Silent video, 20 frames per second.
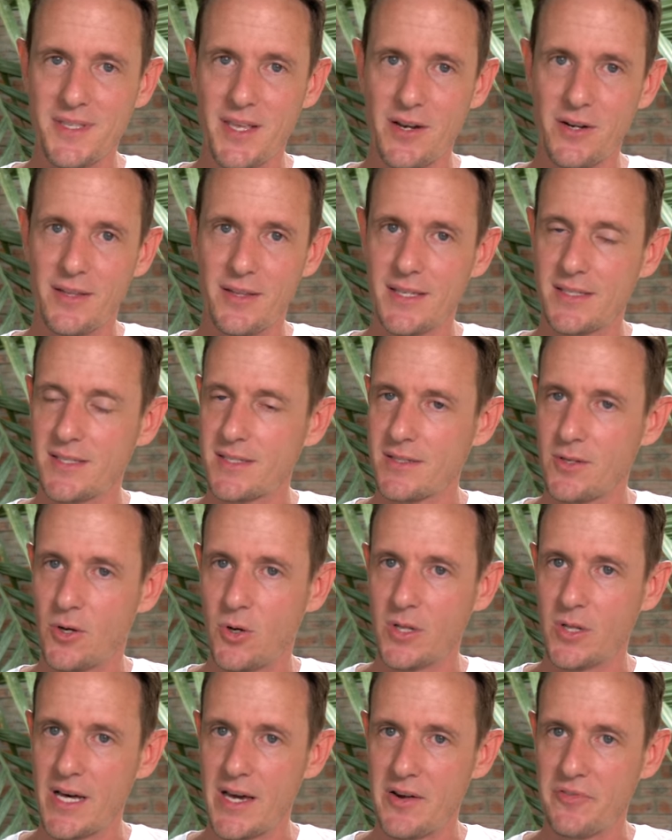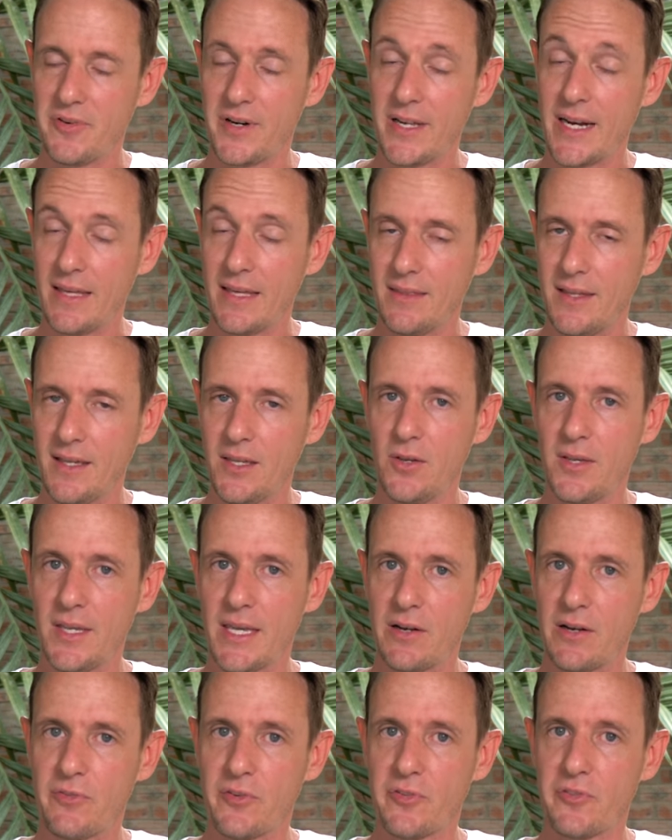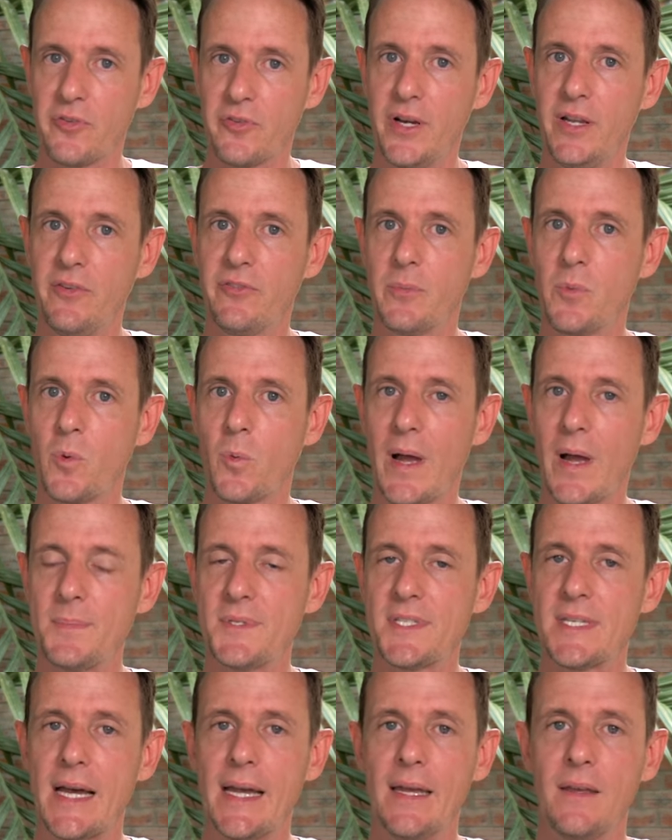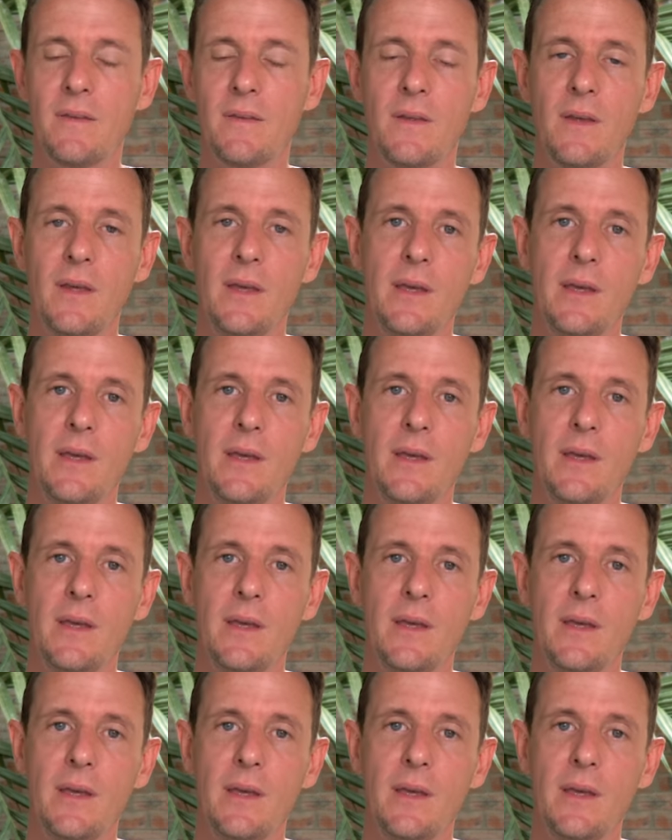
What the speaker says: That's a whole lot of fun, I think. You can get it for free from the website,